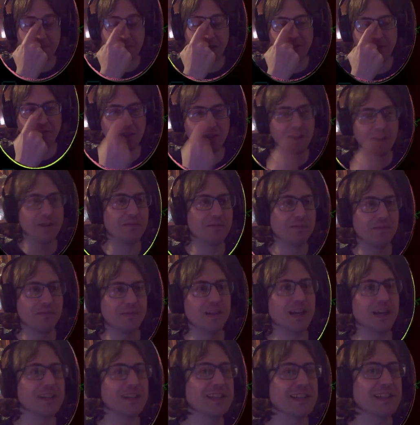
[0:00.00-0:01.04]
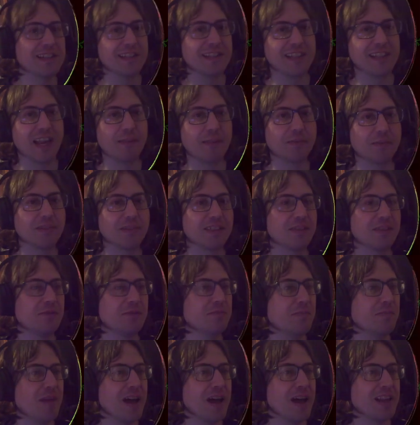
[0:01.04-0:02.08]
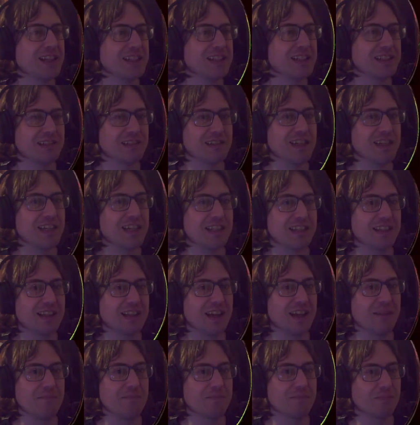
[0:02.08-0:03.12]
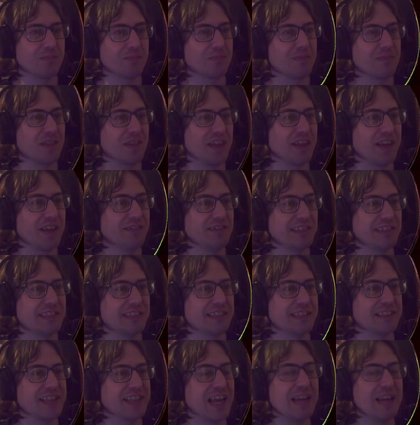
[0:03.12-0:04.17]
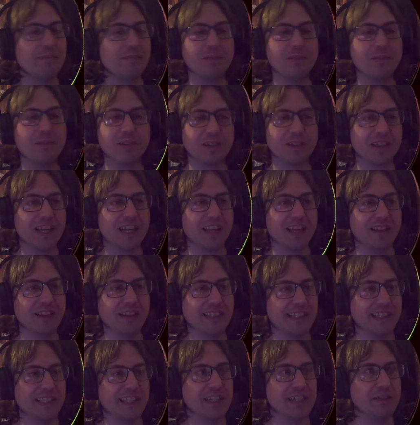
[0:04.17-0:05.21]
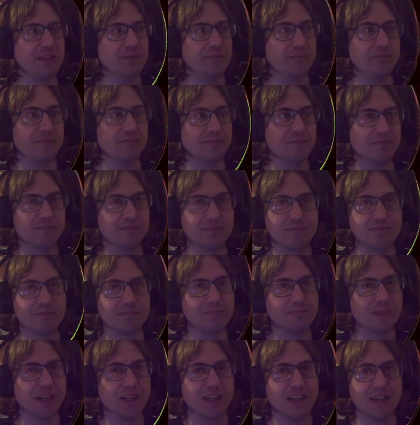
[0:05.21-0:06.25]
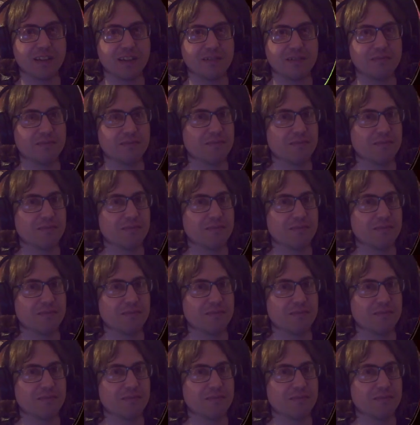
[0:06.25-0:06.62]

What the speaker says: if you nudge the table too much, it kills the table and kills you. But